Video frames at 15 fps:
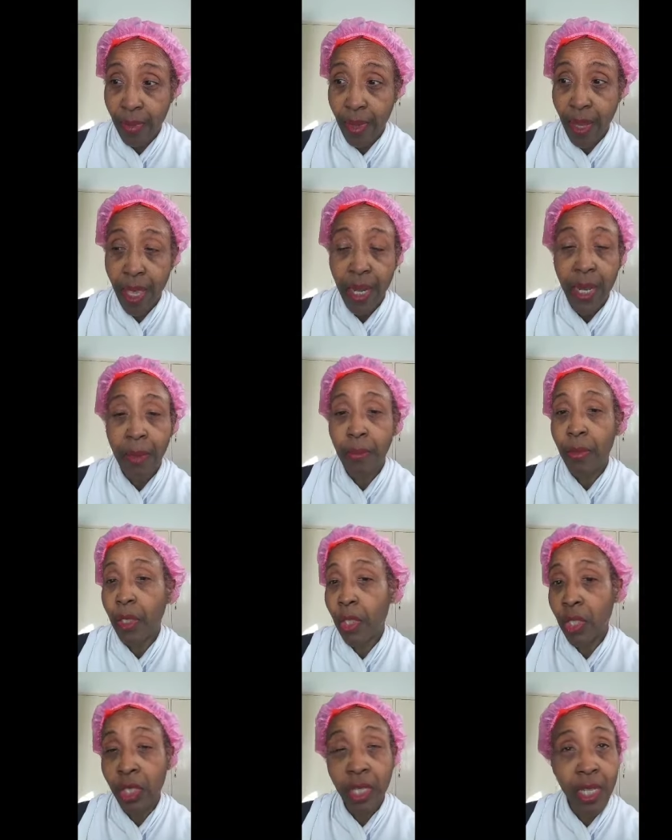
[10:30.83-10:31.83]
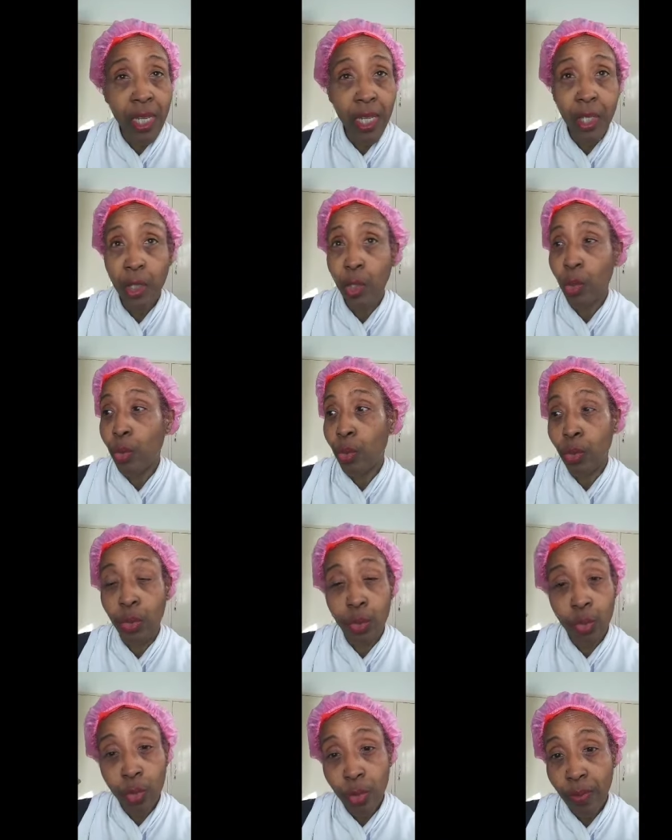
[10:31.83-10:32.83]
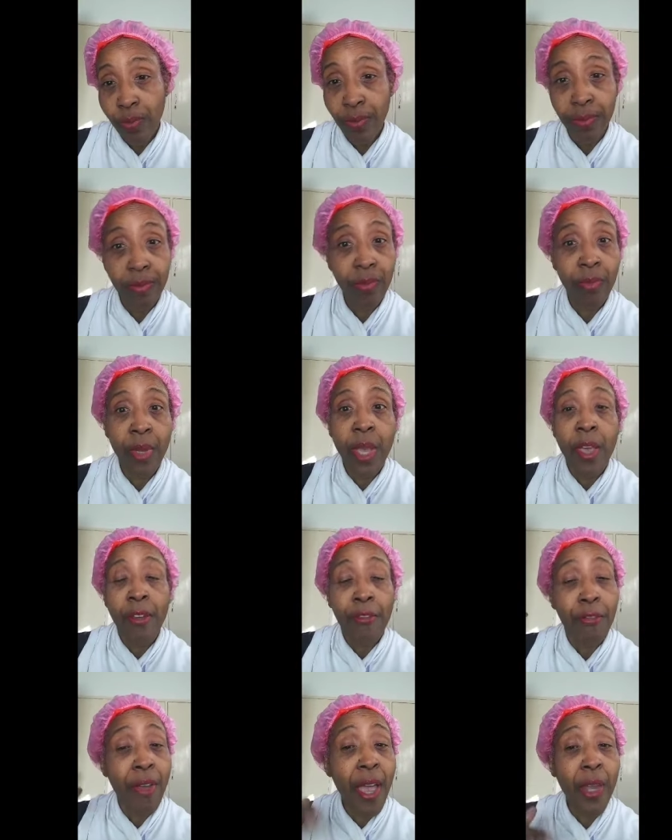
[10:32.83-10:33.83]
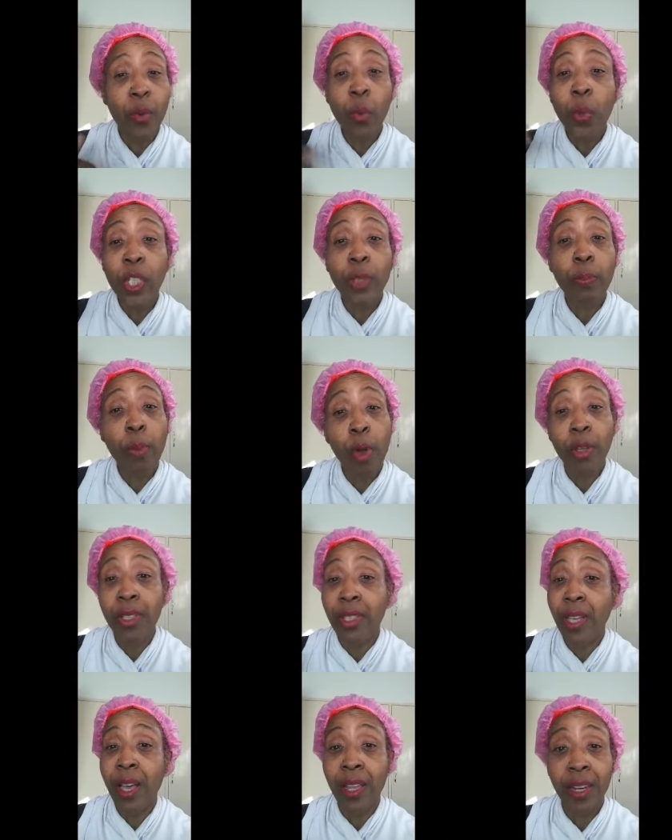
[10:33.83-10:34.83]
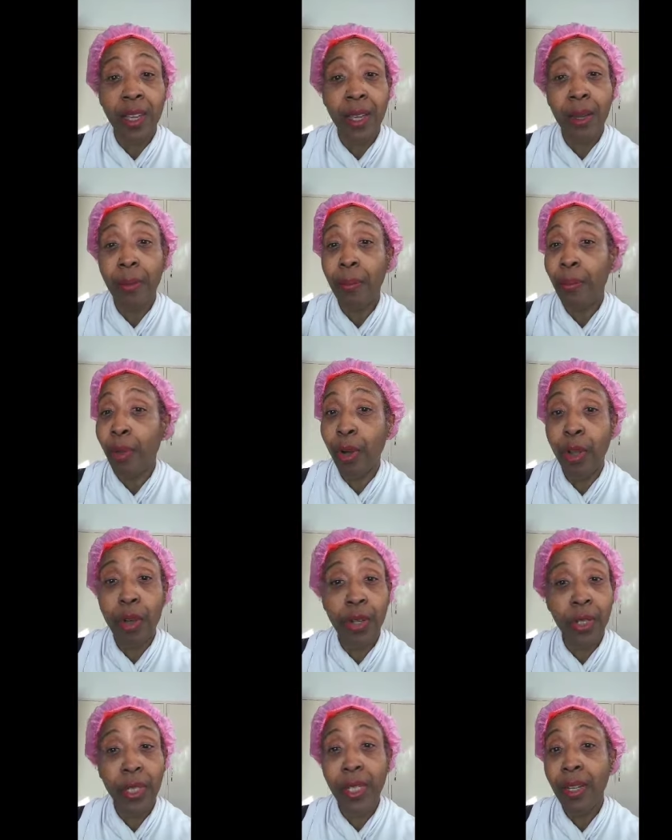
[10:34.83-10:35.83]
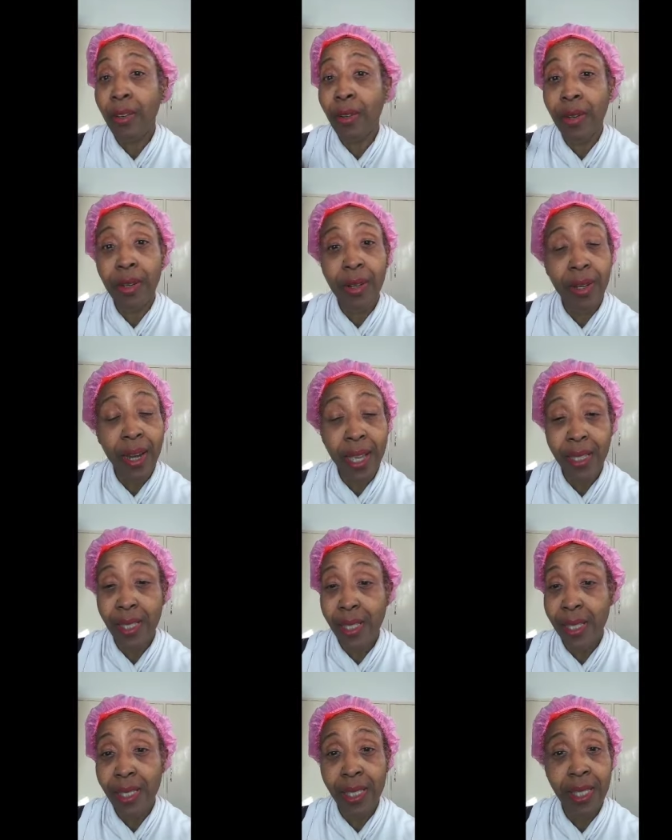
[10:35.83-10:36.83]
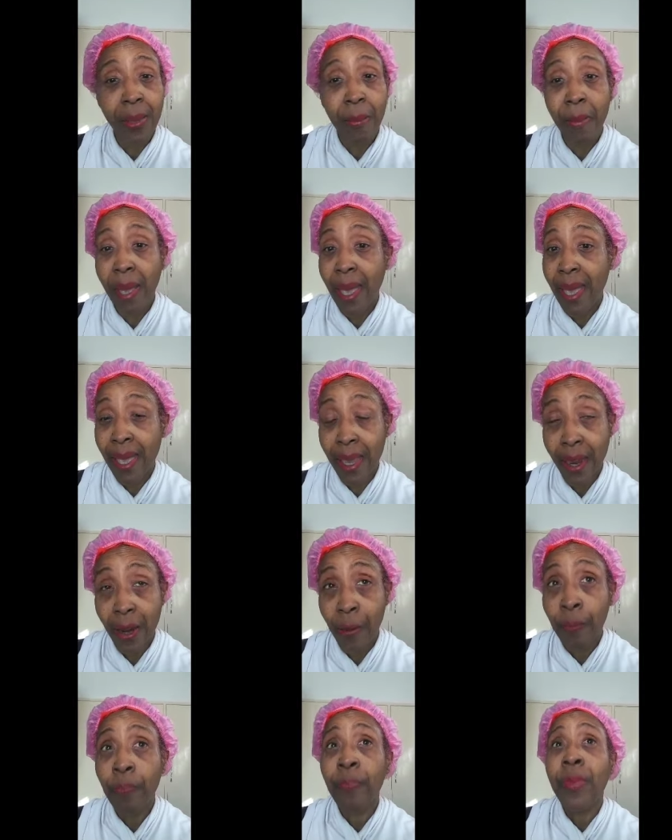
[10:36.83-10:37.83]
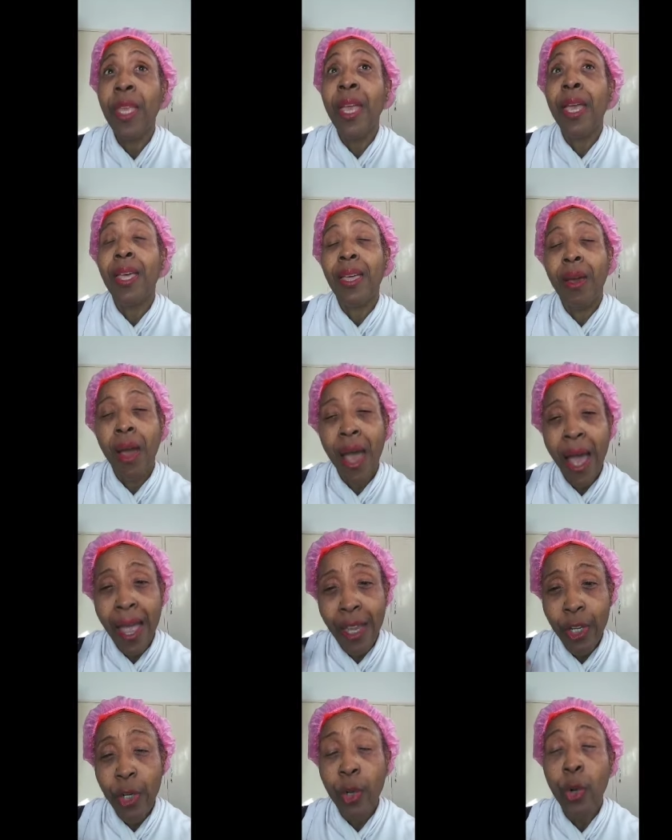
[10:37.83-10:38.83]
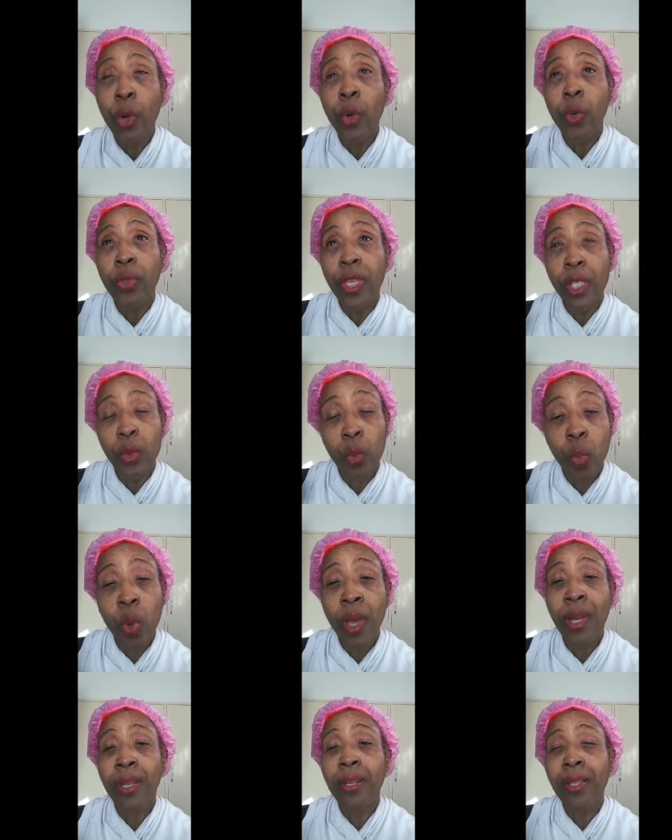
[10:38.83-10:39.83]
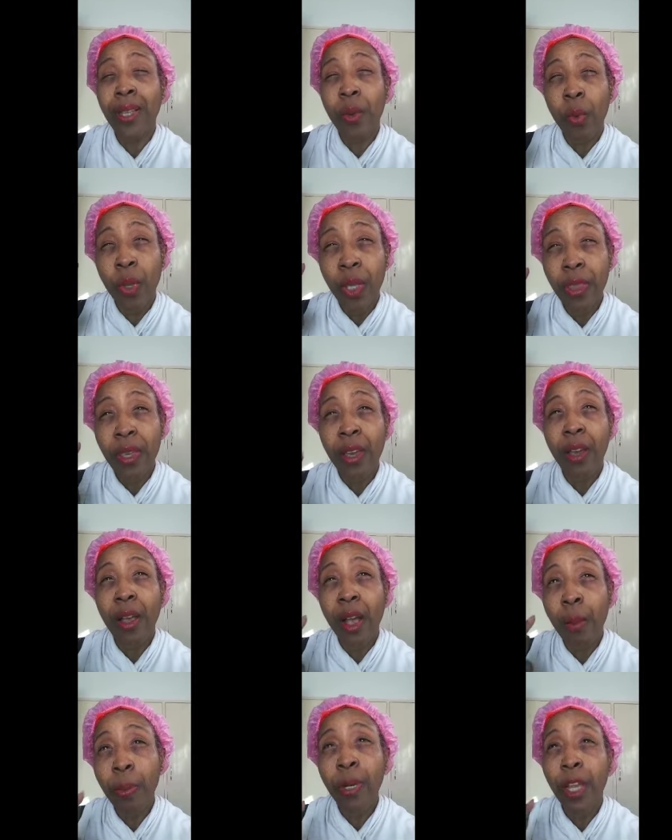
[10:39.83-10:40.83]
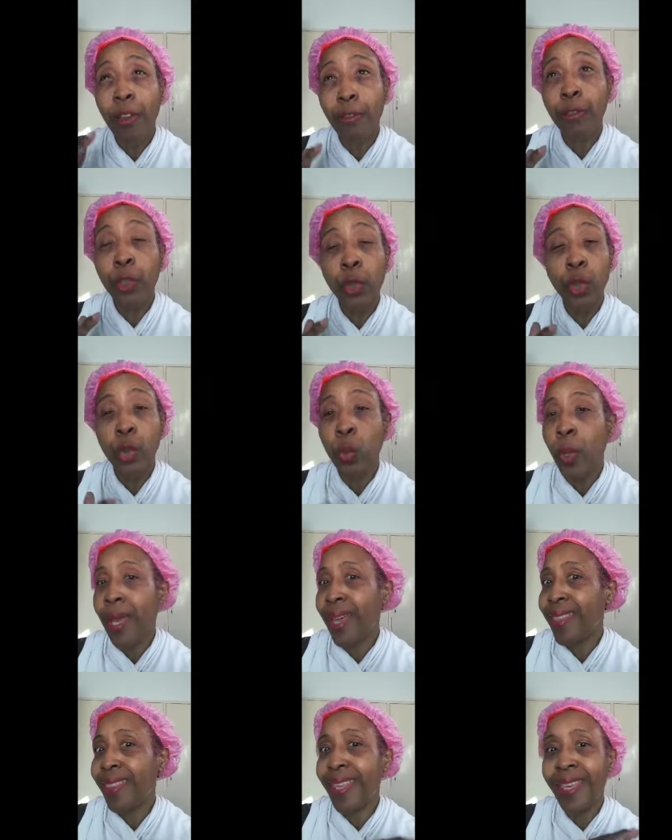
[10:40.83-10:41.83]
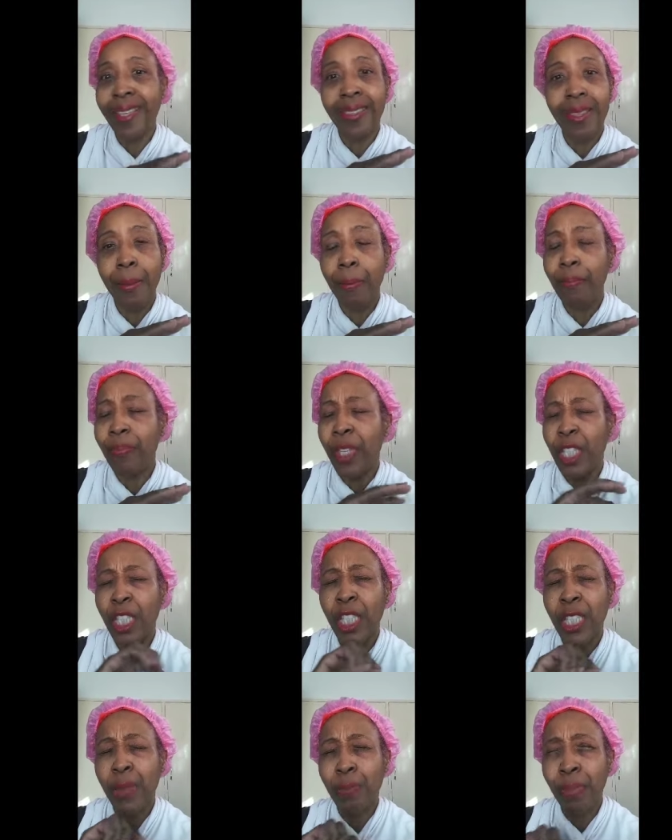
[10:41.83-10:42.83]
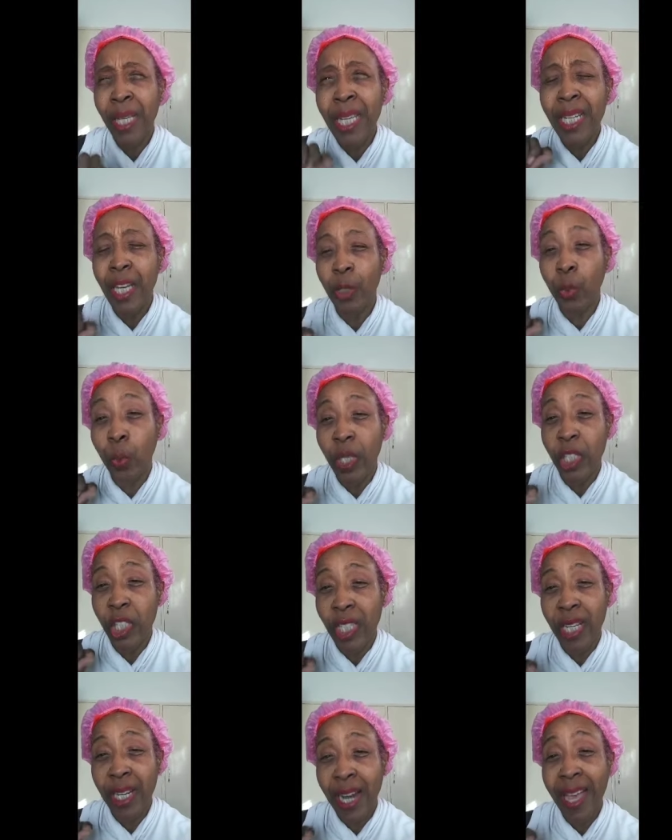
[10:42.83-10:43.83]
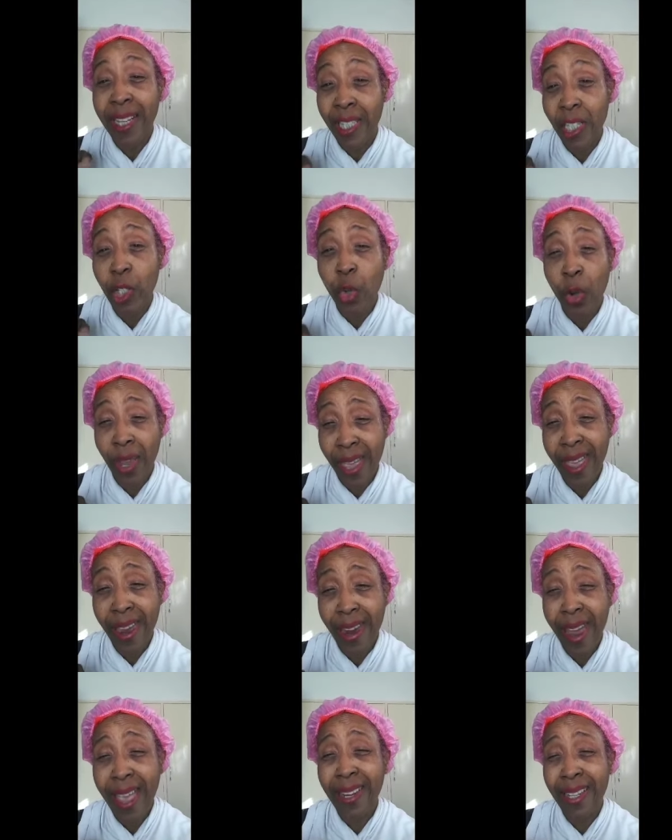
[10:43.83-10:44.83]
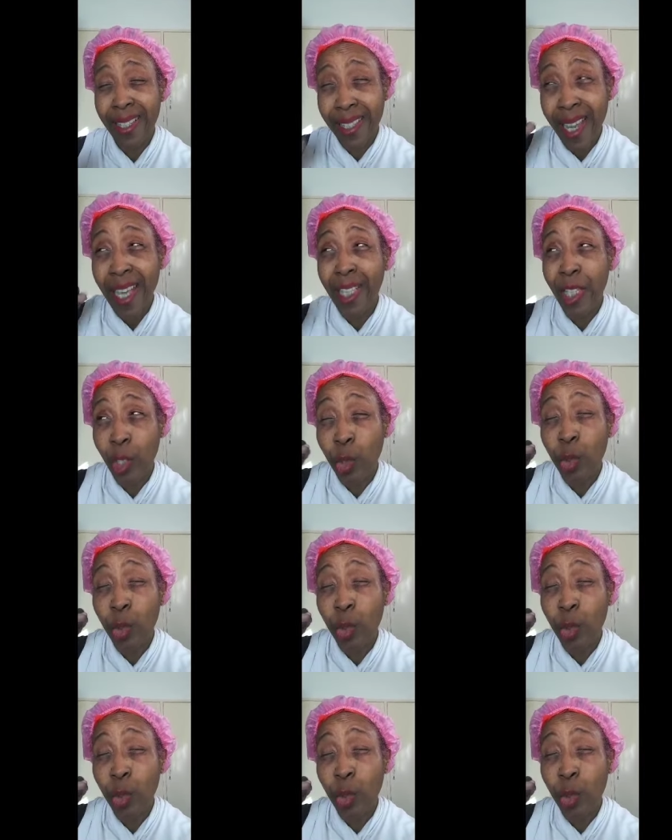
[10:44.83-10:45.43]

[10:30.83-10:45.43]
And I'm just here to find which box color blonde lightens my hair. I know there's one, there are a couple I've used where the speed at which they lighten your hair, and it takes it